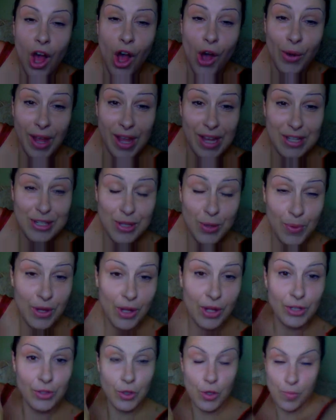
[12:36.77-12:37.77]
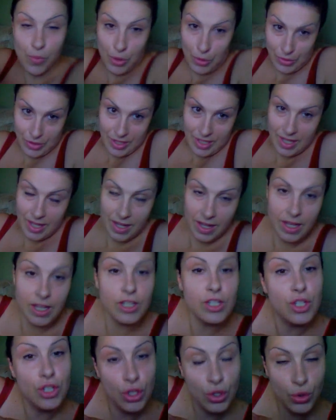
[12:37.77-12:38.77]
Okay, so we all know about the
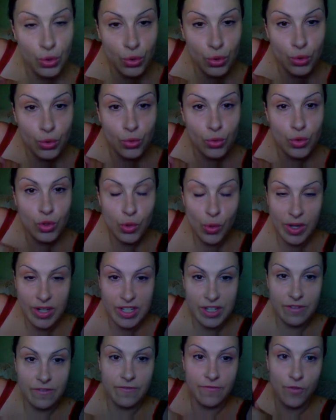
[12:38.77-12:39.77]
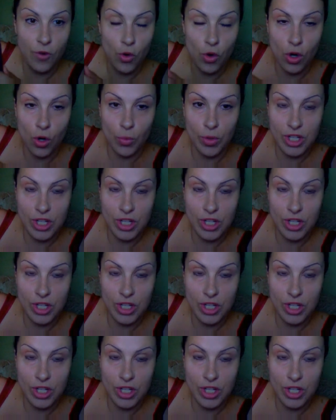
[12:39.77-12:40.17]
224,